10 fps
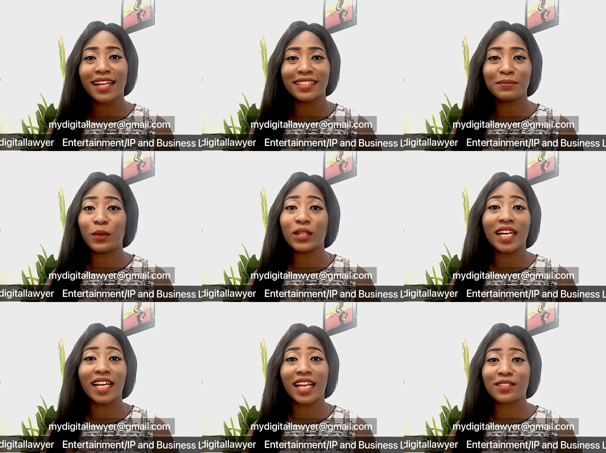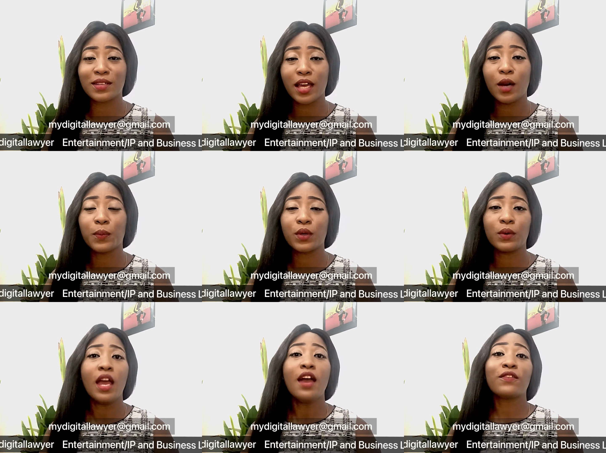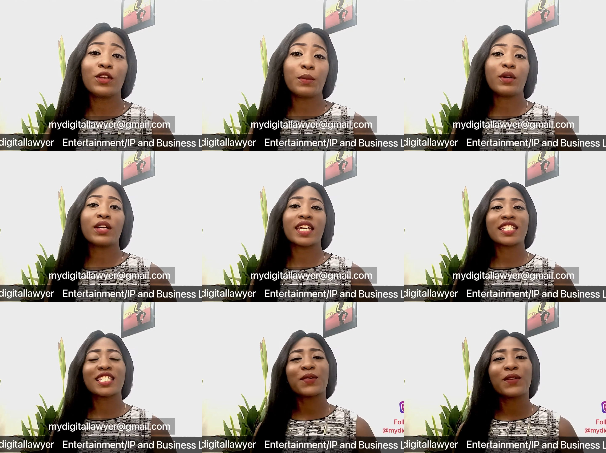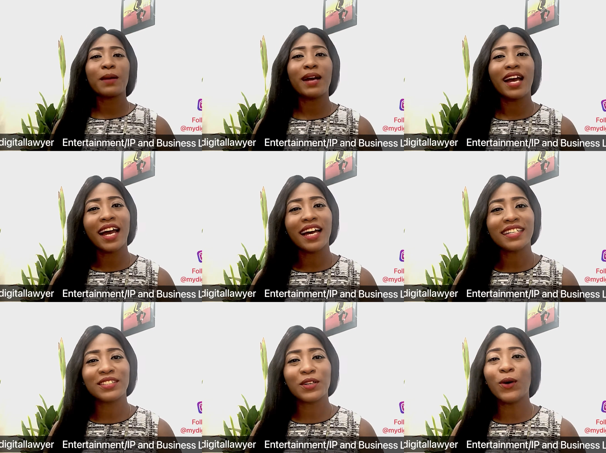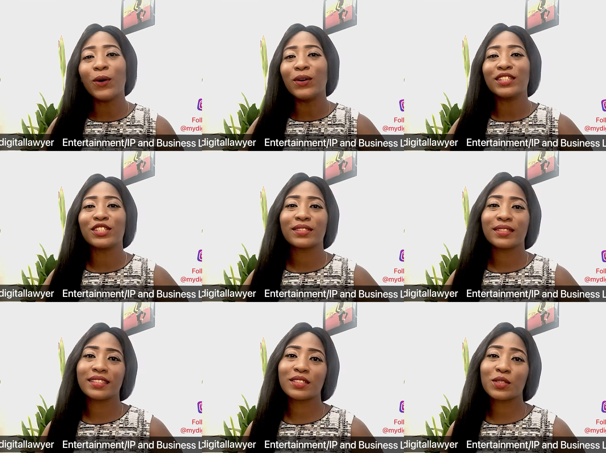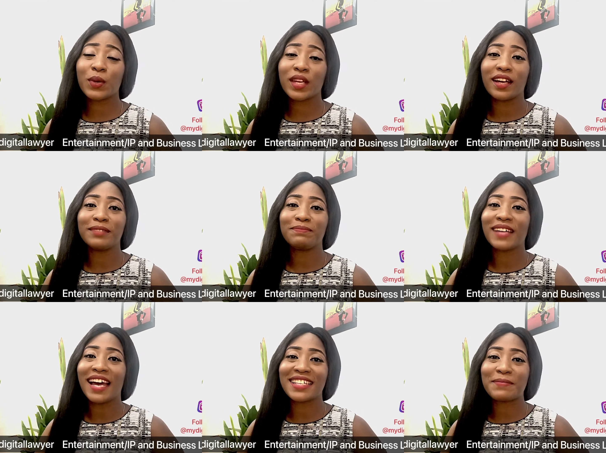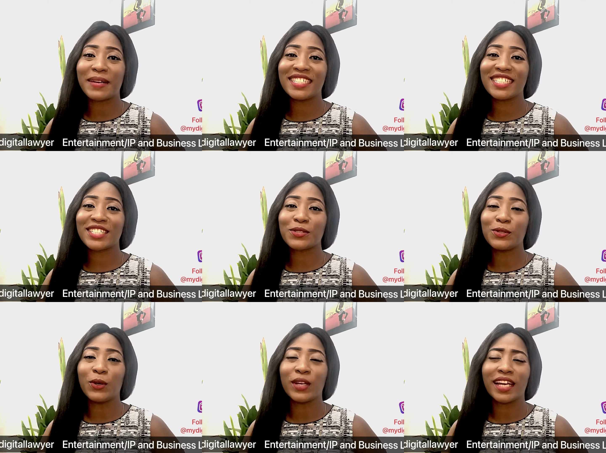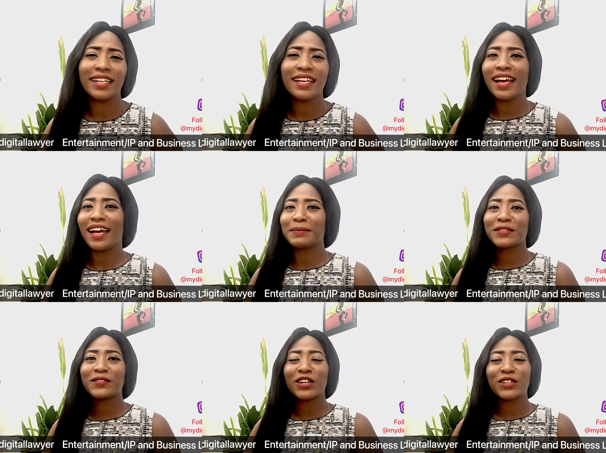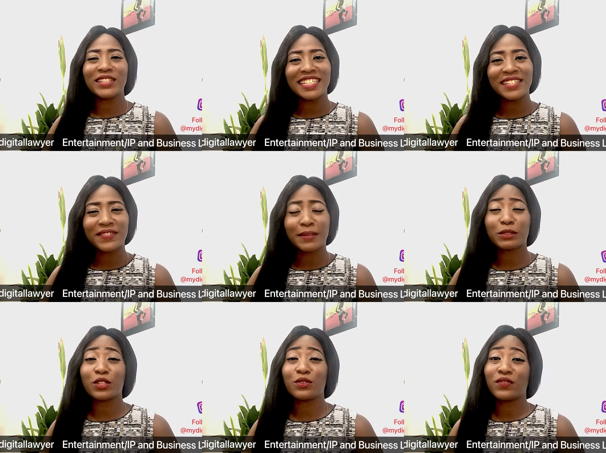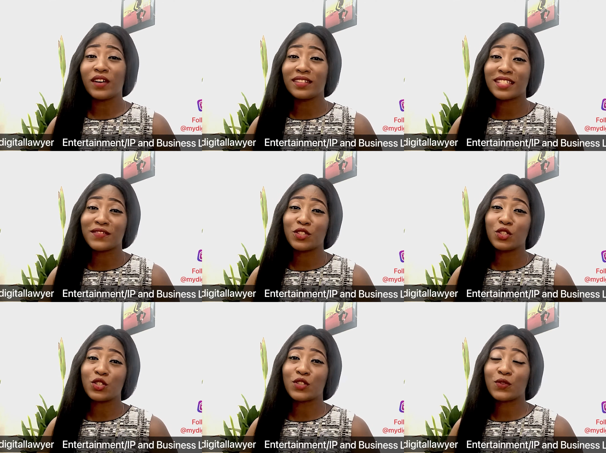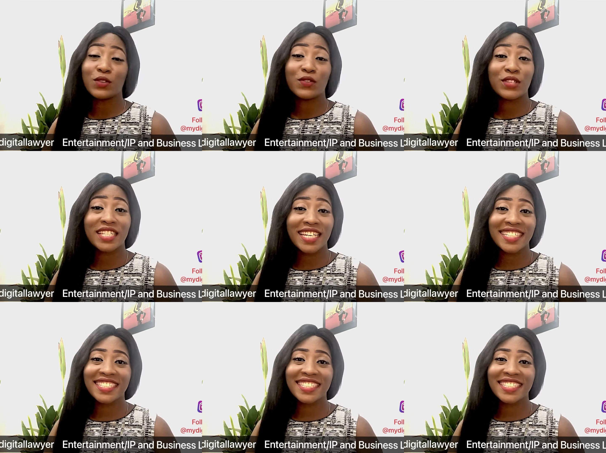more than glad to help you. Follow me on Instagram and on Twitter @mydigitallawyer. And before you leave, I'm sure you found this video useful. If you did,